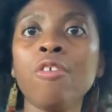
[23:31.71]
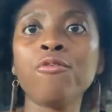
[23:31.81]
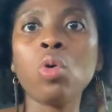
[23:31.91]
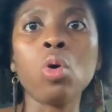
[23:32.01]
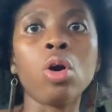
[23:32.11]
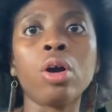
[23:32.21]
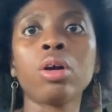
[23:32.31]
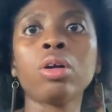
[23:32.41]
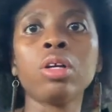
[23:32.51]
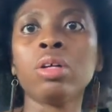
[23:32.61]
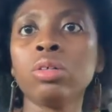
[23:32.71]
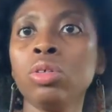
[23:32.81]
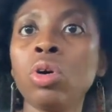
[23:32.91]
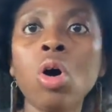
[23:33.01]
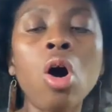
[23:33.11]
for,
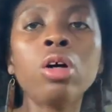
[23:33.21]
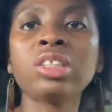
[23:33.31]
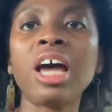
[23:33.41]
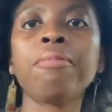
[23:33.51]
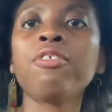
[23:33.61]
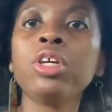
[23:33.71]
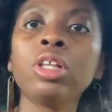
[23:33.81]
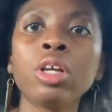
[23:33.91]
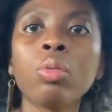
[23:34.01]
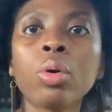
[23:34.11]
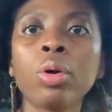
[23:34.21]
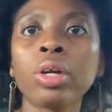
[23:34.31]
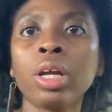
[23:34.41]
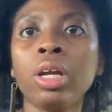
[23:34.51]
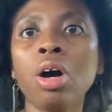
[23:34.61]
you know, all type of healing
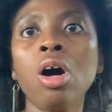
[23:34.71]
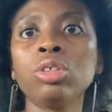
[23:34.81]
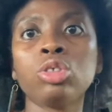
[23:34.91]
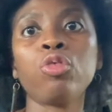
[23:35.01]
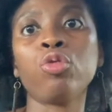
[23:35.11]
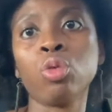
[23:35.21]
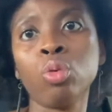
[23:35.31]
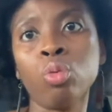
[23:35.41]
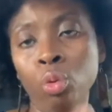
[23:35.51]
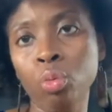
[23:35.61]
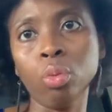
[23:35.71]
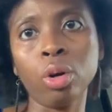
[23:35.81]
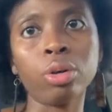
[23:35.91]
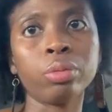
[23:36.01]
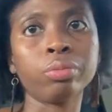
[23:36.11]
work and also for root
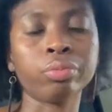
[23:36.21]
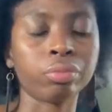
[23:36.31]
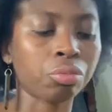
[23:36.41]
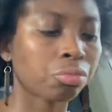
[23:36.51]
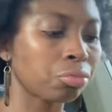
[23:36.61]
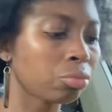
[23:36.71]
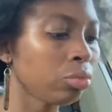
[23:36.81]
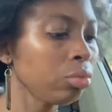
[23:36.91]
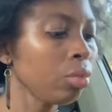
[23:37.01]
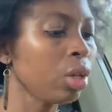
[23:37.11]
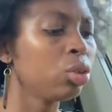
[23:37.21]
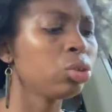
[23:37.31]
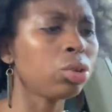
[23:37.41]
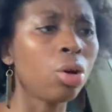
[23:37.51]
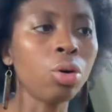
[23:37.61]
work.
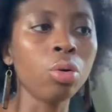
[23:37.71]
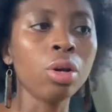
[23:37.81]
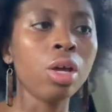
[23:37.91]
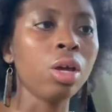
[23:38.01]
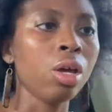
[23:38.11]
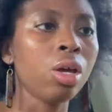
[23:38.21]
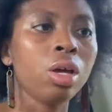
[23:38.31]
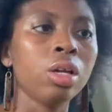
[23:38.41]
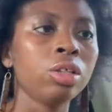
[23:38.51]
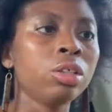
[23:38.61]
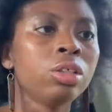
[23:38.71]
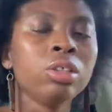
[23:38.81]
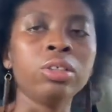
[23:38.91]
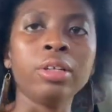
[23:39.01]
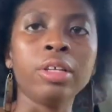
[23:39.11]
So
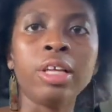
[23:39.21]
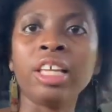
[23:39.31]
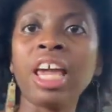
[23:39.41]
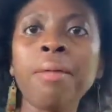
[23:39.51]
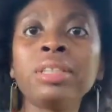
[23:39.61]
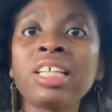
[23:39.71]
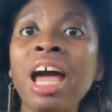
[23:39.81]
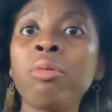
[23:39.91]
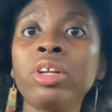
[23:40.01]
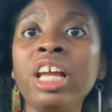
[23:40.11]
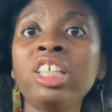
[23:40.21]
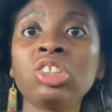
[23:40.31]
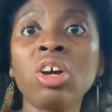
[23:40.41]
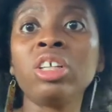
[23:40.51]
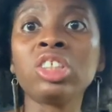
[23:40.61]
it came a time where they
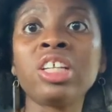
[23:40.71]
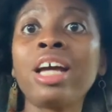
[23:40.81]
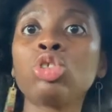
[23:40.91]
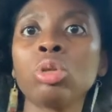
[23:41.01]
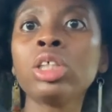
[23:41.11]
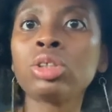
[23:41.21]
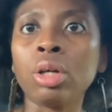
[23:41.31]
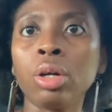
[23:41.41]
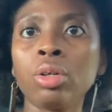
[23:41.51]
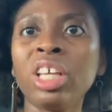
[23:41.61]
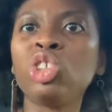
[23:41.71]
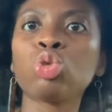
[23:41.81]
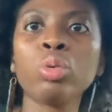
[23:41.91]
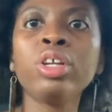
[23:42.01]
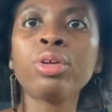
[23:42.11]
started to not trust her. They
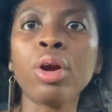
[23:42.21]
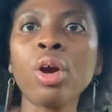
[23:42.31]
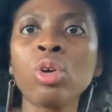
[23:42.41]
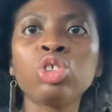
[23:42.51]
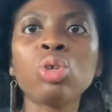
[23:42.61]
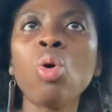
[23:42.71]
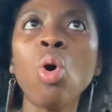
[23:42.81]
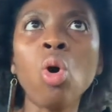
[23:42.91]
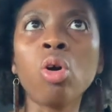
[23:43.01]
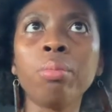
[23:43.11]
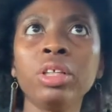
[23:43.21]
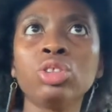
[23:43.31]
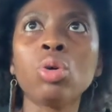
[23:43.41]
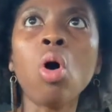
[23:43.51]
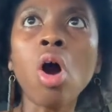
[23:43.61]
treated her so horribly,
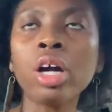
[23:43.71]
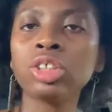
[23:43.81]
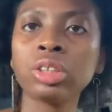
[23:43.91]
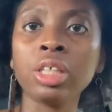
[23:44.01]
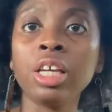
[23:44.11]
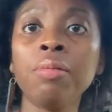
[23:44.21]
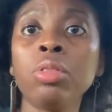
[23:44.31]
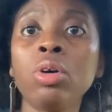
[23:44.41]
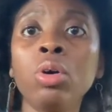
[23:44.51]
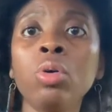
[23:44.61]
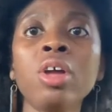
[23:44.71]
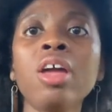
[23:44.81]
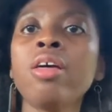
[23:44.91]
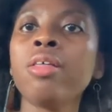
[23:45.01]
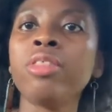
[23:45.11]
so harshly, even though
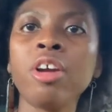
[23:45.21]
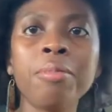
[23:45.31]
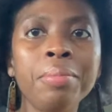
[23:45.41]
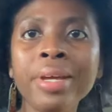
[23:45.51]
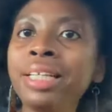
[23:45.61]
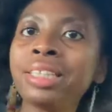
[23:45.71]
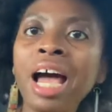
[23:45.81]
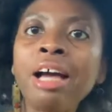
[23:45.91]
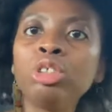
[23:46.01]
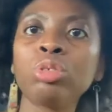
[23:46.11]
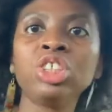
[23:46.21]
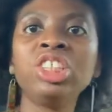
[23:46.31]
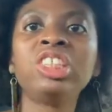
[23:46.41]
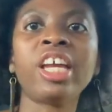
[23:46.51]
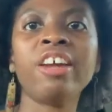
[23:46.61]
there have been many times where she
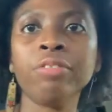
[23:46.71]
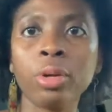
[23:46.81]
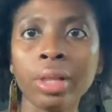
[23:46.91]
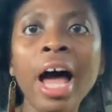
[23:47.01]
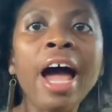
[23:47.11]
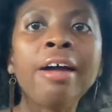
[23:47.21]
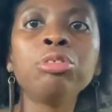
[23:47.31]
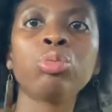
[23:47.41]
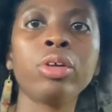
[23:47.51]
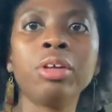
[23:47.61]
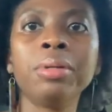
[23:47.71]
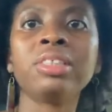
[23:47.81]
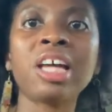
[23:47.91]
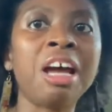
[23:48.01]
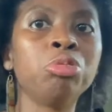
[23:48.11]
saved their lives, where there have been
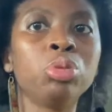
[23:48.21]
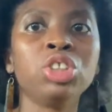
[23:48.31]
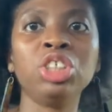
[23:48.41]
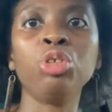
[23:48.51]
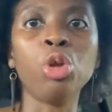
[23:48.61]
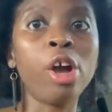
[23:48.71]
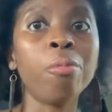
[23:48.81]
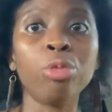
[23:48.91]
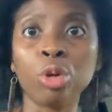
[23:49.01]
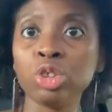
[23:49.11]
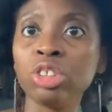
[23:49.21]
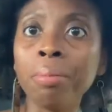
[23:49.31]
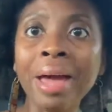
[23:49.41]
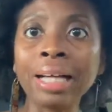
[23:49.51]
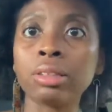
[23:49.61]
times where she helped nurse
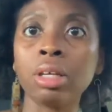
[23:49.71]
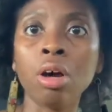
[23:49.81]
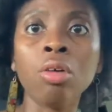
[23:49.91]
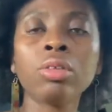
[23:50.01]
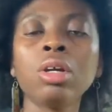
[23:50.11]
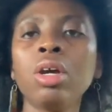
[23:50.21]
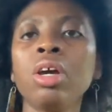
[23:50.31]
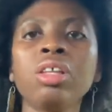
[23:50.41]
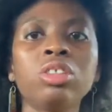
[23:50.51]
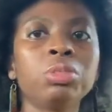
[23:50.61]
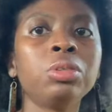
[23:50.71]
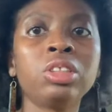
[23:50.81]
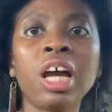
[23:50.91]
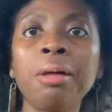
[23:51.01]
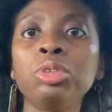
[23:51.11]
them back to health. There's been
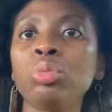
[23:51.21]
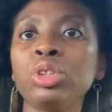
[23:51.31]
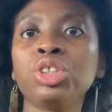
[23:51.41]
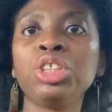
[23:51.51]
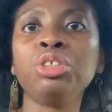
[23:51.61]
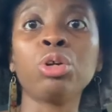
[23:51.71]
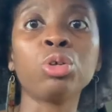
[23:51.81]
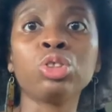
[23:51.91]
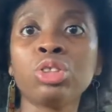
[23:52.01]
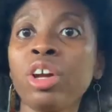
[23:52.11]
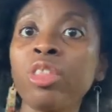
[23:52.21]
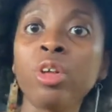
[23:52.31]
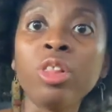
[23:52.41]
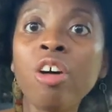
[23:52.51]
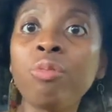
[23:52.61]
times where she nursed
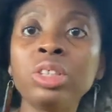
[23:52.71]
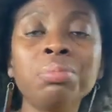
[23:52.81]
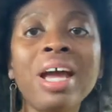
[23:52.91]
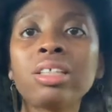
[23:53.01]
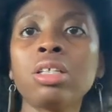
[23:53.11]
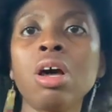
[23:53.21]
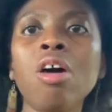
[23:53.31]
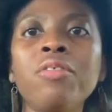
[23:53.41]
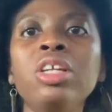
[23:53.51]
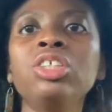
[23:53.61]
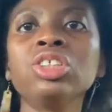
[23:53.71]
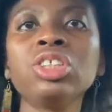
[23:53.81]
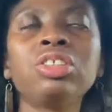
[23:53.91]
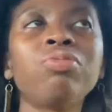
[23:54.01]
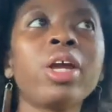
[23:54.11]
their loved ones back to health. And it's
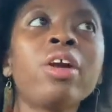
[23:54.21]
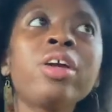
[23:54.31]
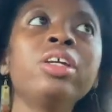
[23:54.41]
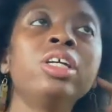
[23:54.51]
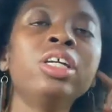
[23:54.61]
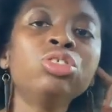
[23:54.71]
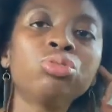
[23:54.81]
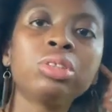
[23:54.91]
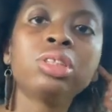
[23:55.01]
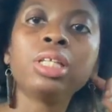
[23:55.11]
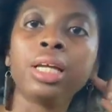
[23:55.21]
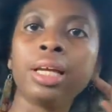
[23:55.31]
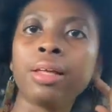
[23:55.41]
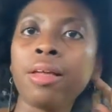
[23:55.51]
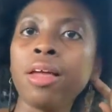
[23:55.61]
just very
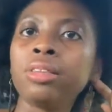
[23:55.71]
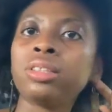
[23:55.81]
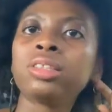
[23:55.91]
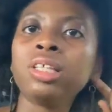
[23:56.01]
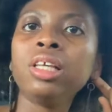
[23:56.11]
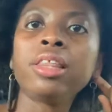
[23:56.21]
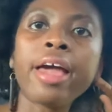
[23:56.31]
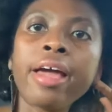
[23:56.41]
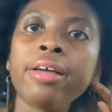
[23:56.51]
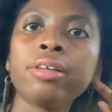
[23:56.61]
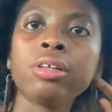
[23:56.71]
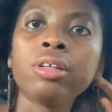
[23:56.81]
interesting to see that.